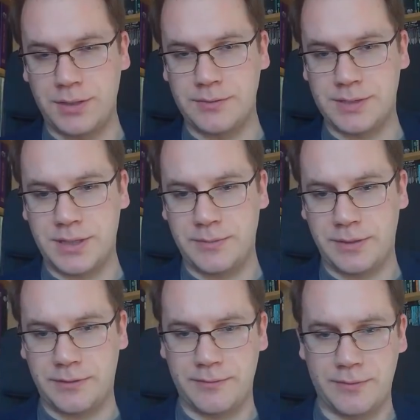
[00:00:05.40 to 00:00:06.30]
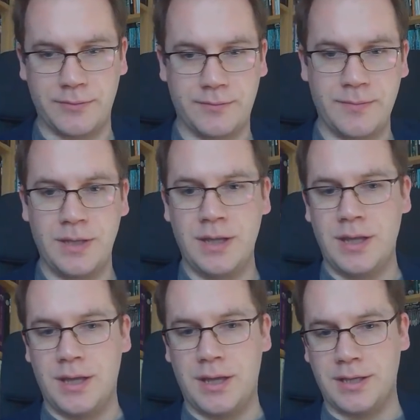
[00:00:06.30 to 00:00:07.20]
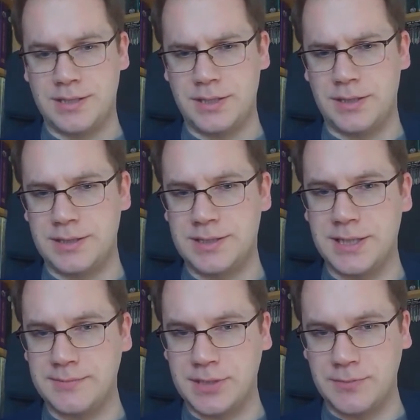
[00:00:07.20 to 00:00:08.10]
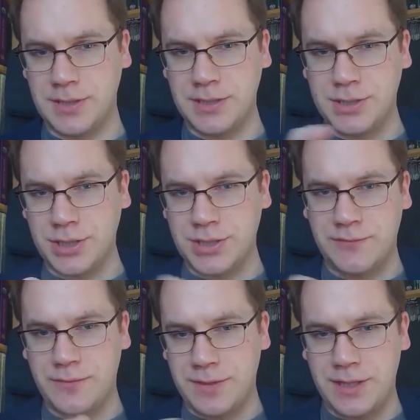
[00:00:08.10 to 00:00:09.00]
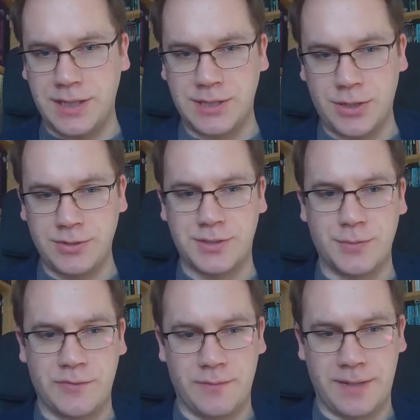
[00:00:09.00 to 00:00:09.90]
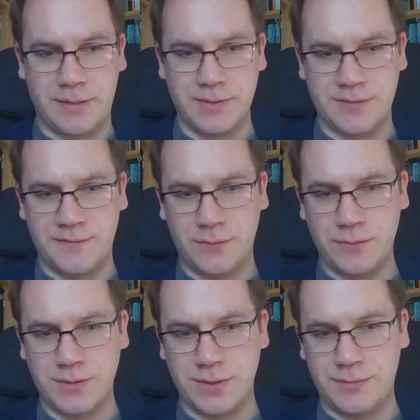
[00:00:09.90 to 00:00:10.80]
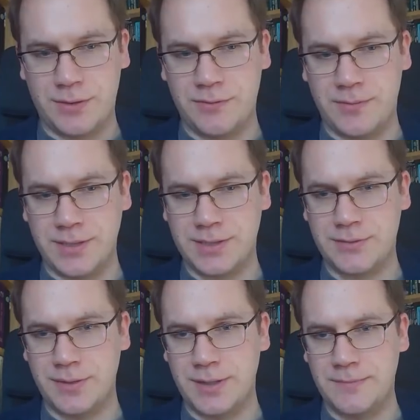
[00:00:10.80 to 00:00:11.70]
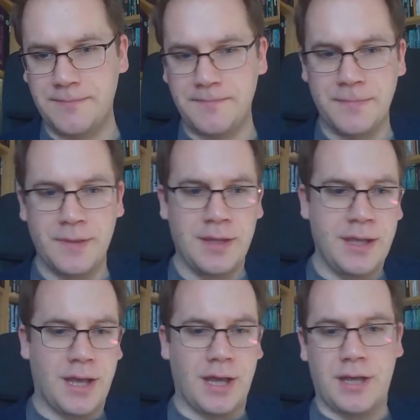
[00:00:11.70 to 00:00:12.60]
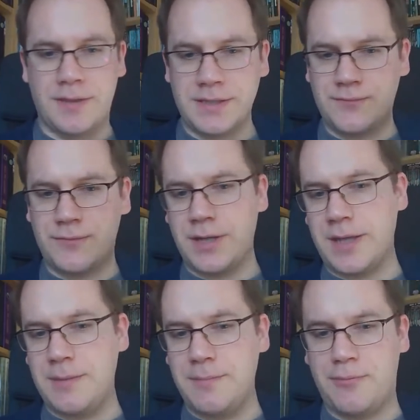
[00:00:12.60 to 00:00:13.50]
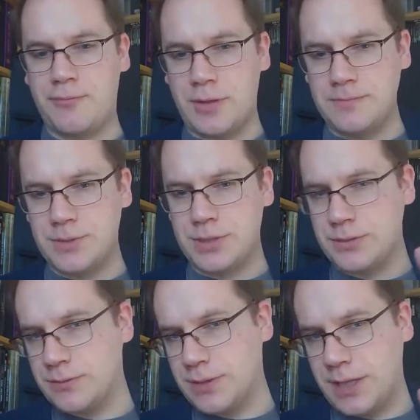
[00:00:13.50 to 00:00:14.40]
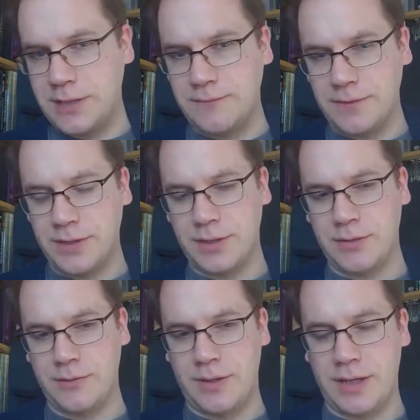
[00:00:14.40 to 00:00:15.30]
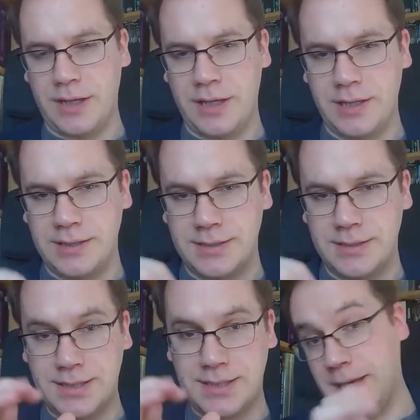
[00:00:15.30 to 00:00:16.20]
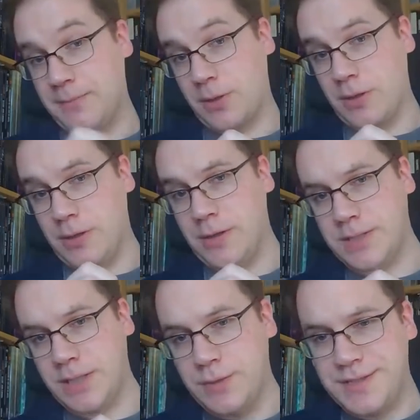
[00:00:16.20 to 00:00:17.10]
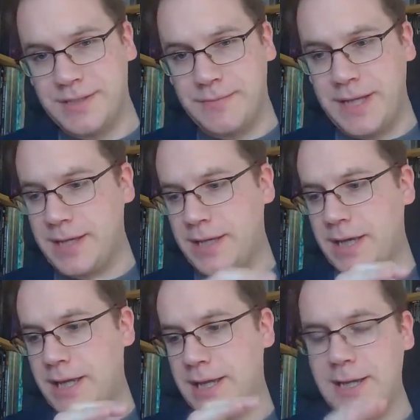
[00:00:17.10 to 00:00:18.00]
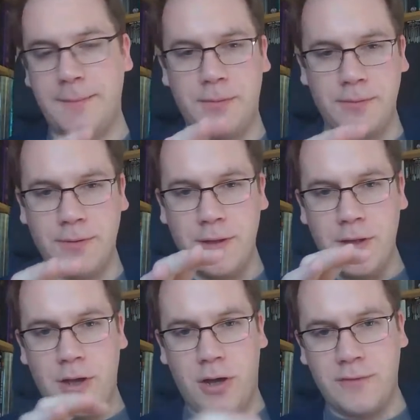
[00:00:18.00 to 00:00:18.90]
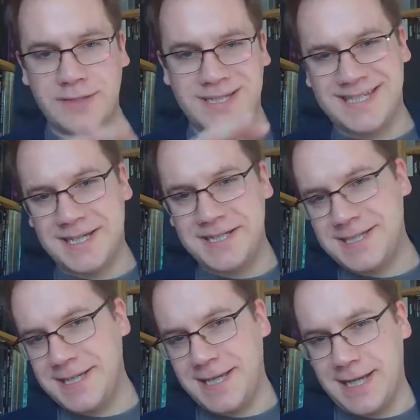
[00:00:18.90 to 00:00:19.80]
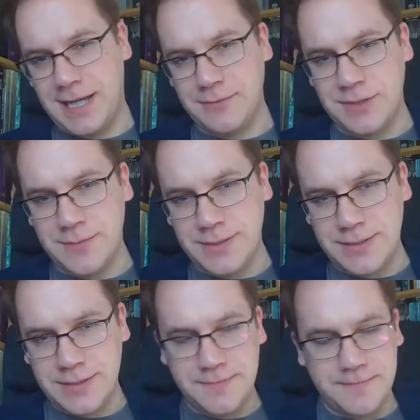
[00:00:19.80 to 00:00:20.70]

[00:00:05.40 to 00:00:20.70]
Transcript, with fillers: is coming through. Uh, it certainly seems to be, judging from the dots moving backwards and forwards on the bottom of my screen. Uh, this rather impromptu live video is here because I wanted to make a couple of exciting announcements.